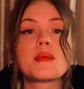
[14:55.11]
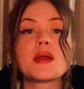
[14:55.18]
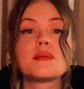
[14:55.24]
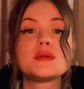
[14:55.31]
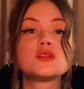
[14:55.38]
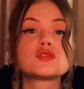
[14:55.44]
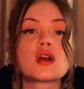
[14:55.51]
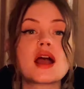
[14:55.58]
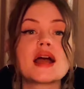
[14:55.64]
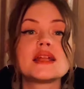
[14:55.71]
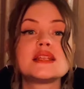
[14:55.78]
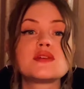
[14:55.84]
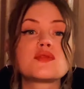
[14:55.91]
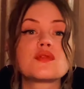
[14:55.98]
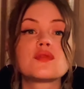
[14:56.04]
Maybe try
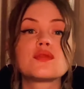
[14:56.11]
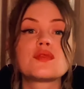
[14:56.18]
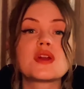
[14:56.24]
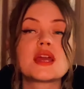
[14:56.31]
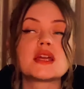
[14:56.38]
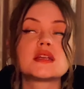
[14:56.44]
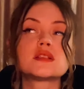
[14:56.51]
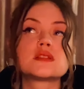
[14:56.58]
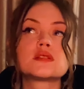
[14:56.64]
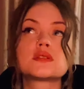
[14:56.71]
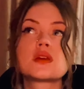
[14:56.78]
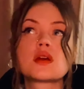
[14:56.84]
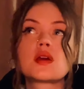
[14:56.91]
different things.